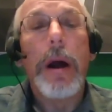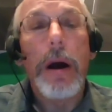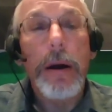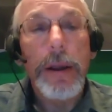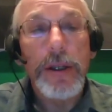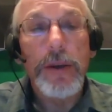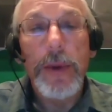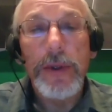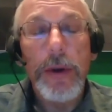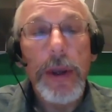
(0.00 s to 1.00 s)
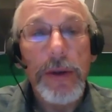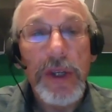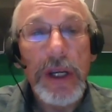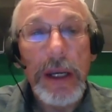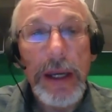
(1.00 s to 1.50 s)
Our instruments are
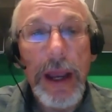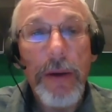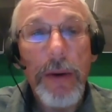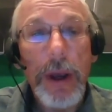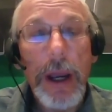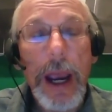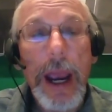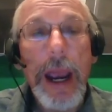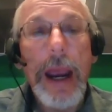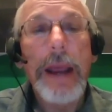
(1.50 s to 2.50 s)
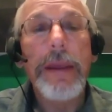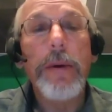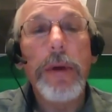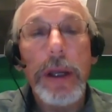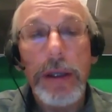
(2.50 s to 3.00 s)
using it now, and they
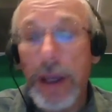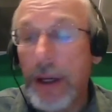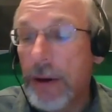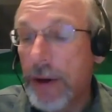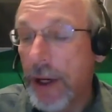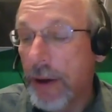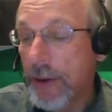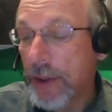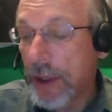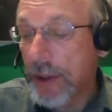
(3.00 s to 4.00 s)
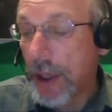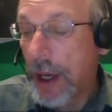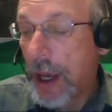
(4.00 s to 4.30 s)
will continue to use this.